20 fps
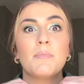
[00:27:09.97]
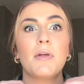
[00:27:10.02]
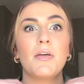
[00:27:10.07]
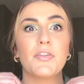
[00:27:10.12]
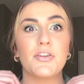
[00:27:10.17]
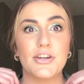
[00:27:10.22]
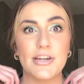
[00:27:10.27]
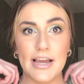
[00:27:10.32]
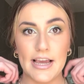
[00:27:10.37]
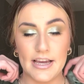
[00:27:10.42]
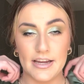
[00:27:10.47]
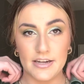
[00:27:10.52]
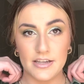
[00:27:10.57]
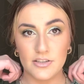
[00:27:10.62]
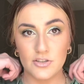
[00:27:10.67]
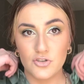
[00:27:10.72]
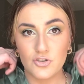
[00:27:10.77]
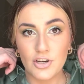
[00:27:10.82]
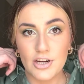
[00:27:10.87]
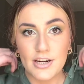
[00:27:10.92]
the
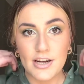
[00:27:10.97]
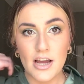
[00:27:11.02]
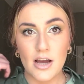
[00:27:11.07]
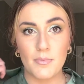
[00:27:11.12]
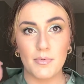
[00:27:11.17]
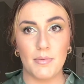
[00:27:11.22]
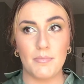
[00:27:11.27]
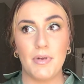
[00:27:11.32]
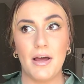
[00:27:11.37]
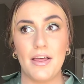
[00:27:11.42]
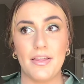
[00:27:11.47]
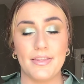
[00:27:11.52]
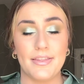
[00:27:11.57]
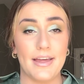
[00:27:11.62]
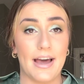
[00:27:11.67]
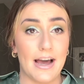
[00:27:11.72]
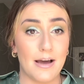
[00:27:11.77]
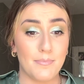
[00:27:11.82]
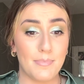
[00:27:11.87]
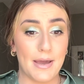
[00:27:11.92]
tannest right now, but I'm not
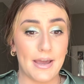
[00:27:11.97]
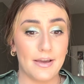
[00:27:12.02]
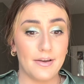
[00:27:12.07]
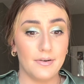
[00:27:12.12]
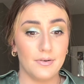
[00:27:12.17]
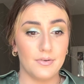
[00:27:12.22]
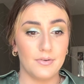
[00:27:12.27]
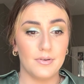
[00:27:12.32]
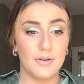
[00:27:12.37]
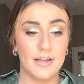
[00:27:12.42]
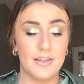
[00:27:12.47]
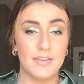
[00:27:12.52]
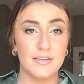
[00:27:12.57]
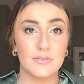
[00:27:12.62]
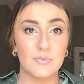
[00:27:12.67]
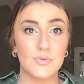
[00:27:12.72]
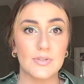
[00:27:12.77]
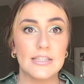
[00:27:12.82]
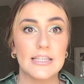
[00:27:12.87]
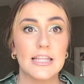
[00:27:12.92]
that pale. And this
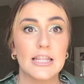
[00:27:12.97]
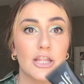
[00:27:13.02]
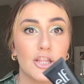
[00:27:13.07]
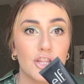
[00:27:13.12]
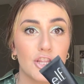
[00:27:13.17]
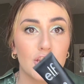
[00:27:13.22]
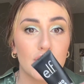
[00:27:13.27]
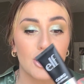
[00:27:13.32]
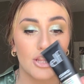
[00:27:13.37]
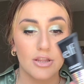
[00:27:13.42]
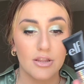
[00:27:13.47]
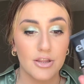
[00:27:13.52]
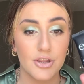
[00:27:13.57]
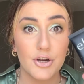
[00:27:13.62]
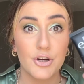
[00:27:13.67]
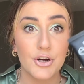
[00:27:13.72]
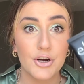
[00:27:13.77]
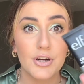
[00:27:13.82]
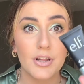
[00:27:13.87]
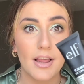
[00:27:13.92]
was the
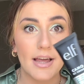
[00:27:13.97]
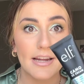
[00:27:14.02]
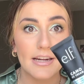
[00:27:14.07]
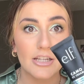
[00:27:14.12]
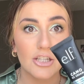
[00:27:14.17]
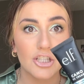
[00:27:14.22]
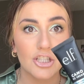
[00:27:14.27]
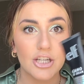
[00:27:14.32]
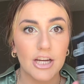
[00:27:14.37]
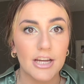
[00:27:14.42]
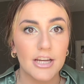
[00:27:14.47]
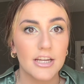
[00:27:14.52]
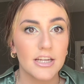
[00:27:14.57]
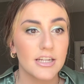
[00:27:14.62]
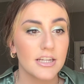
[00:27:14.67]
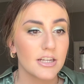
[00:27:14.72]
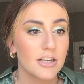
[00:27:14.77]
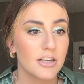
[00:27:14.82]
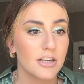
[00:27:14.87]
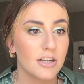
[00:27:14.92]
third lightest shade,
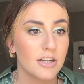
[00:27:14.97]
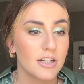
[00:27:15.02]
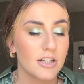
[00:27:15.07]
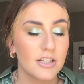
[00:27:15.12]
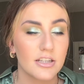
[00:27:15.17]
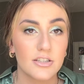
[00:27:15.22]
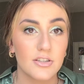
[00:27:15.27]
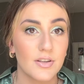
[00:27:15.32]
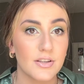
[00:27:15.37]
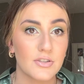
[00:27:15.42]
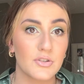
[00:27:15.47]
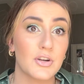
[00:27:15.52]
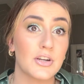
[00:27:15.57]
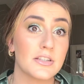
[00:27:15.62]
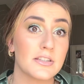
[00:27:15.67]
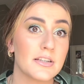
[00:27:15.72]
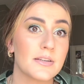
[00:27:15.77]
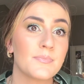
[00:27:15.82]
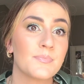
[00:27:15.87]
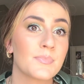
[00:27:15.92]
so that's
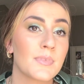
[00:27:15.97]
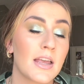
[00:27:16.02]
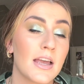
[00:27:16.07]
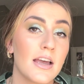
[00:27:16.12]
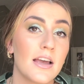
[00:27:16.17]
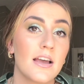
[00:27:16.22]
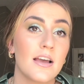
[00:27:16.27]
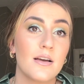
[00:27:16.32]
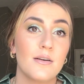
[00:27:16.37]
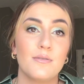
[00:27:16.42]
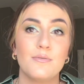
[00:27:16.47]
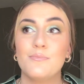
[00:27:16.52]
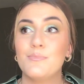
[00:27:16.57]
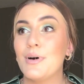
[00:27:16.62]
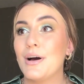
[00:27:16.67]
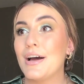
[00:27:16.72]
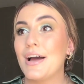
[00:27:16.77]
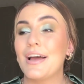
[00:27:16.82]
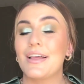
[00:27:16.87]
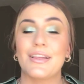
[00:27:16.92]
crazy.
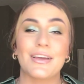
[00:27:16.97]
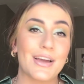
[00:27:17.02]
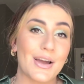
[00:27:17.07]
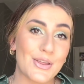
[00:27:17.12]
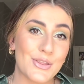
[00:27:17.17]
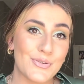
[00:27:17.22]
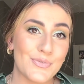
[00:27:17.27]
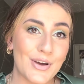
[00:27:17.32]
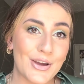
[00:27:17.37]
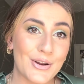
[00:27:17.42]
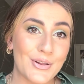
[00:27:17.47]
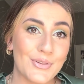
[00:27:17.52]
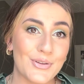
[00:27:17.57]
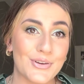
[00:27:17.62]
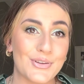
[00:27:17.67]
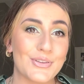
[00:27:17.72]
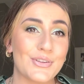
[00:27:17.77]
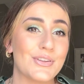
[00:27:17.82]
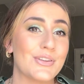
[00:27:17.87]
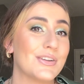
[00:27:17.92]
But I like how the final
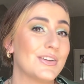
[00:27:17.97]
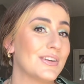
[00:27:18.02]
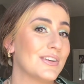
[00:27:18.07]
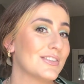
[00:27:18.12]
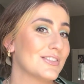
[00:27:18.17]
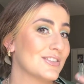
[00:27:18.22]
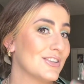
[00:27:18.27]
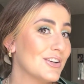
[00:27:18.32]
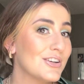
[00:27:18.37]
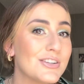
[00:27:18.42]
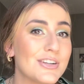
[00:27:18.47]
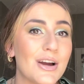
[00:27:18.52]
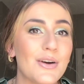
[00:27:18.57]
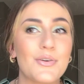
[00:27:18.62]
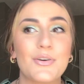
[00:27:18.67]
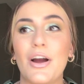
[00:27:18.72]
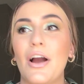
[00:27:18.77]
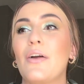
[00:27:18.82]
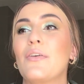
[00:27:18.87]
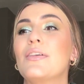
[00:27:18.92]
look turned out
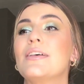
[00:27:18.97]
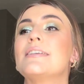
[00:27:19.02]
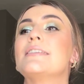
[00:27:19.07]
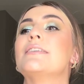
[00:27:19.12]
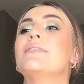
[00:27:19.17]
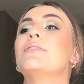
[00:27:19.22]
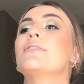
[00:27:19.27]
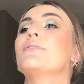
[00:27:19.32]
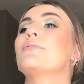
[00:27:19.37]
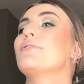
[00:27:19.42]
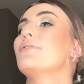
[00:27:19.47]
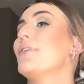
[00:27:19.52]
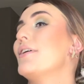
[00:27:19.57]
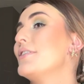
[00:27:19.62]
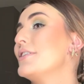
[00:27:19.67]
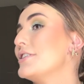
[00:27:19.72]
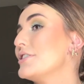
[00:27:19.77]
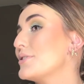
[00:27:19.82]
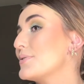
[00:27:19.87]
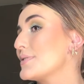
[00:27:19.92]
regardless, even if the
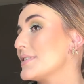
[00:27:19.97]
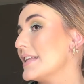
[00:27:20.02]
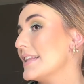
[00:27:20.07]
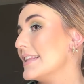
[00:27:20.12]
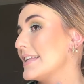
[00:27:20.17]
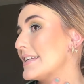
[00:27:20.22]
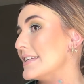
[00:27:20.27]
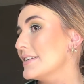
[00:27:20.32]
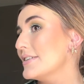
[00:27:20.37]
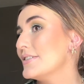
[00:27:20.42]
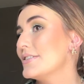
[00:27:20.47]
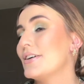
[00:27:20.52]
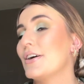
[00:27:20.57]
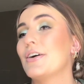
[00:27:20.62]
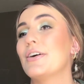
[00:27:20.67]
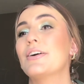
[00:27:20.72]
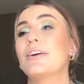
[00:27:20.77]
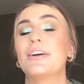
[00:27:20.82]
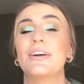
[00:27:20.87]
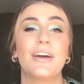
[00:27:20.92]
foundation was a little
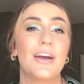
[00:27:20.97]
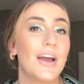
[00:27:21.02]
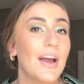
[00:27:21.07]
dark.